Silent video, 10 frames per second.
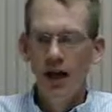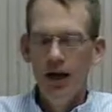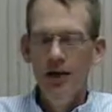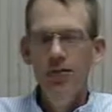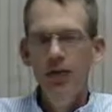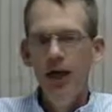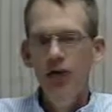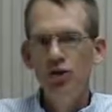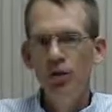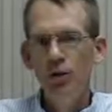in
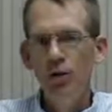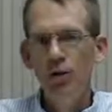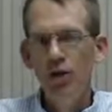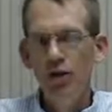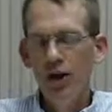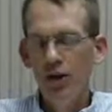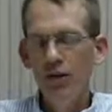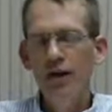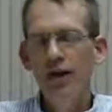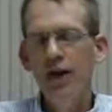place. You'll remember with the old
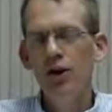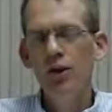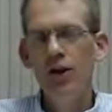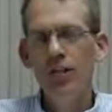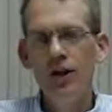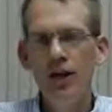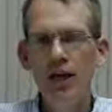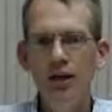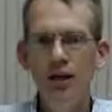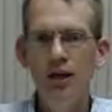mechanical
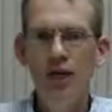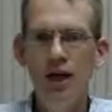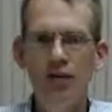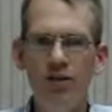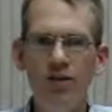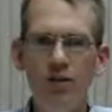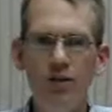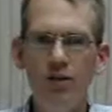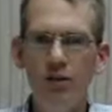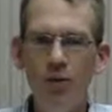applicators, you would have to flip
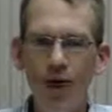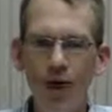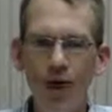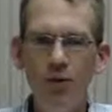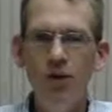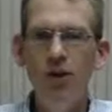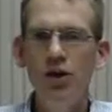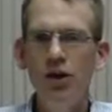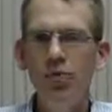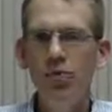the RAM. You could
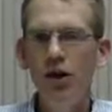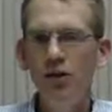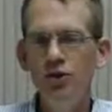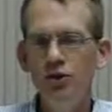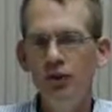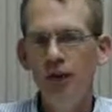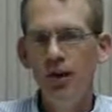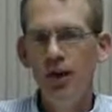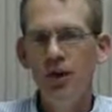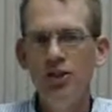do a
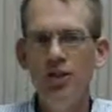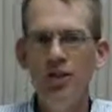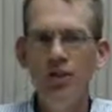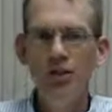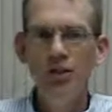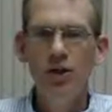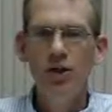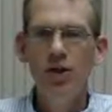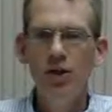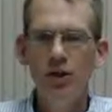post-termination or
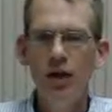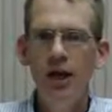pre-termination